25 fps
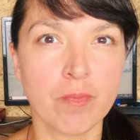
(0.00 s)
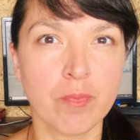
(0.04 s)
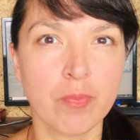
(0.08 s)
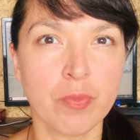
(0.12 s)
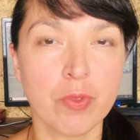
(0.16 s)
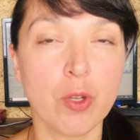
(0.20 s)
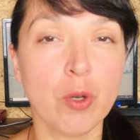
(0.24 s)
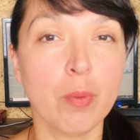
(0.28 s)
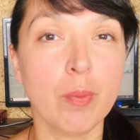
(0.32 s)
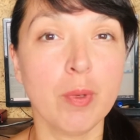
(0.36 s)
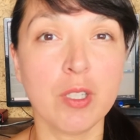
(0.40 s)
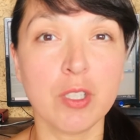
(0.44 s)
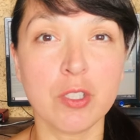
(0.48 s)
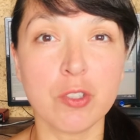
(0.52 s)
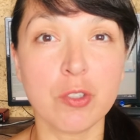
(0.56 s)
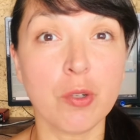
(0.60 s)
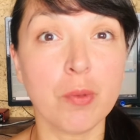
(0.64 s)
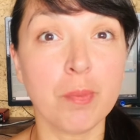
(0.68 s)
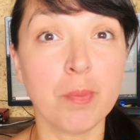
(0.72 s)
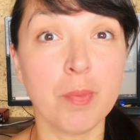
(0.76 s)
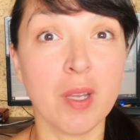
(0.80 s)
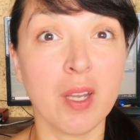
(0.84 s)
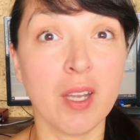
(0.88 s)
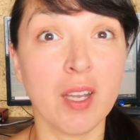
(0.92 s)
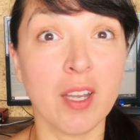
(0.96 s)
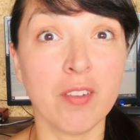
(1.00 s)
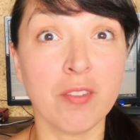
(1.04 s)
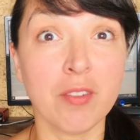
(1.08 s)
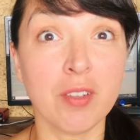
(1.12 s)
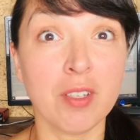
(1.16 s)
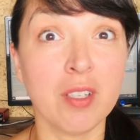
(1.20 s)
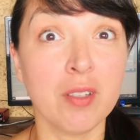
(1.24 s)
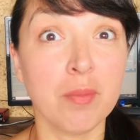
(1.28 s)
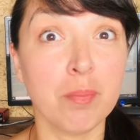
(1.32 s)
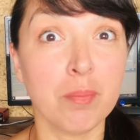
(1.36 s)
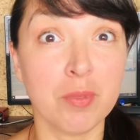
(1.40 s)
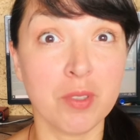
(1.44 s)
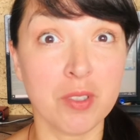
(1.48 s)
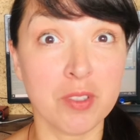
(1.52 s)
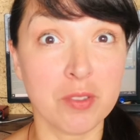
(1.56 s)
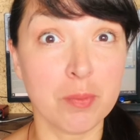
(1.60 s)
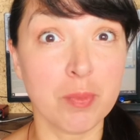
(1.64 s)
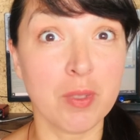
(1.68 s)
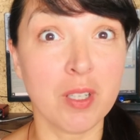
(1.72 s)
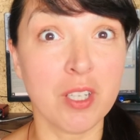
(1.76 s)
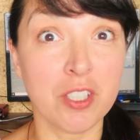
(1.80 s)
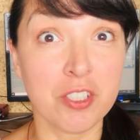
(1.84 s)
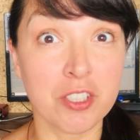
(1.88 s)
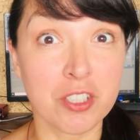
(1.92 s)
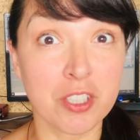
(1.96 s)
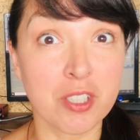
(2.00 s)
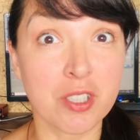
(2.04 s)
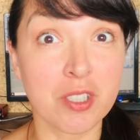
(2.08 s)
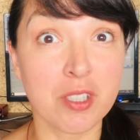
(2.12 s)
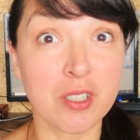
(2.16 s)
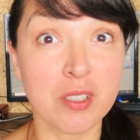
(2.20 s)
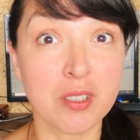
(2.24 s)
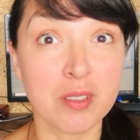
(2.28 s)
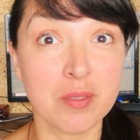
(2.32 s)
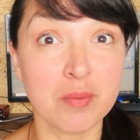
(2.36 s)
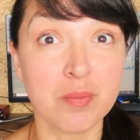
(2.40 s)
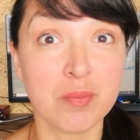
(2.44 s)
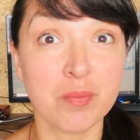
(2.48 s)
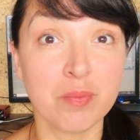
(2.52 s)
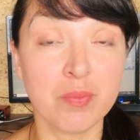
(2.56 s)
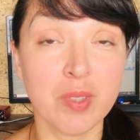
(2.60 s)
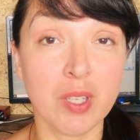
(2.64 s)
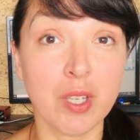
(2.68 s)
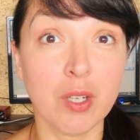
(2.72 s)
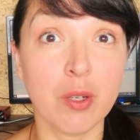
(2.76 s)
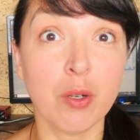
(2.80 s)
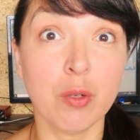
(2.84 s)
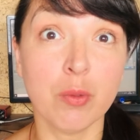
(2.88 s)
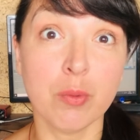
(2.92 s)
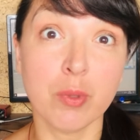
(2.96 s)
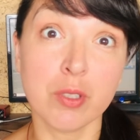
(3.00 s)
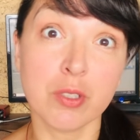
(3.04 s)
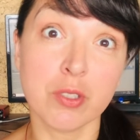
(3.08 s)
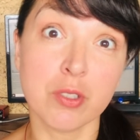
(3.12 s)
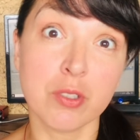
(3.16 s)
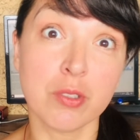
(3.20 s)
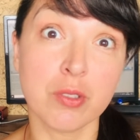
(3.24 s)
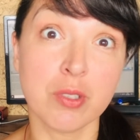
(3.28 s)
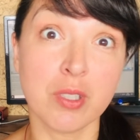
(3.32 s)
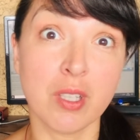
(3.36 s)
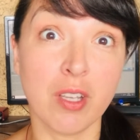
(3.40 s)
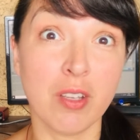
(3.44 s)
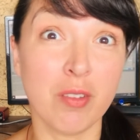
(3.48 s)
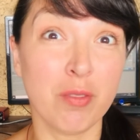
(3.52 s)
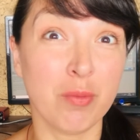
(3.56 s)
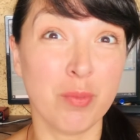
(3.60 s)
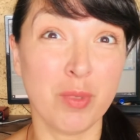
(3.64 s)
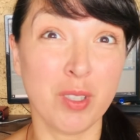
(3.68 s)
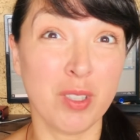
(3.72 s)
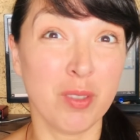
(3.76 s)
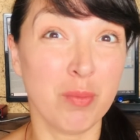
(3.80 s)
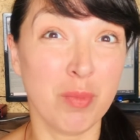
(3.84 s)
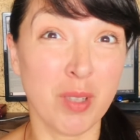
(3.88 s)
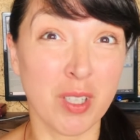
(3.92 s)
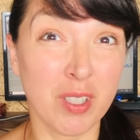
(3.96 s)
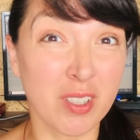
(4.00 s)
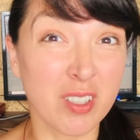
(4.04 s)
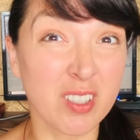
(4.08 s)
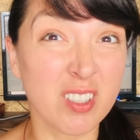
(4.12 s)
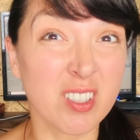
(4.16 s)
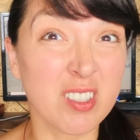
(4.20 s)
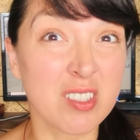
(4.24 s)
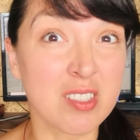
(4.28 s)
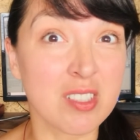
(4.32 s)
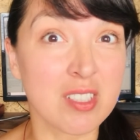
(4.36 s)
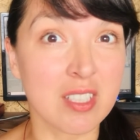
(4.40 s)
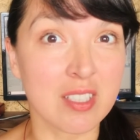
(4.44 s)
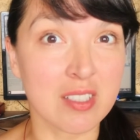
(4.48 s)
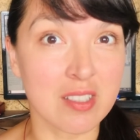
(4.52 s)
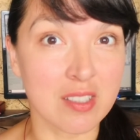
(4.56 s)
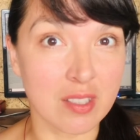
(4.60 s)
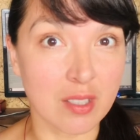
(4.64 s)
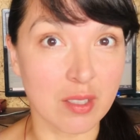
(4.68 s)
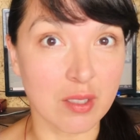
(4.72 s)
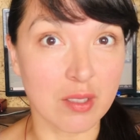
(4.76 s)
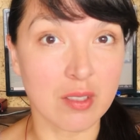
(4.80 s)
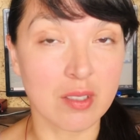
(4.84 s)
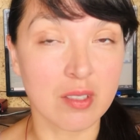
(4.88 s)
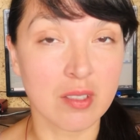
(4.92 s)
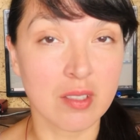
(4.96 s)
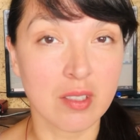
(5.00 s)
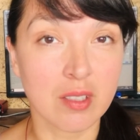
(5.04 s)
Nobody told me I have a hip dysplasia. They all wanted to give me medicals, that's it.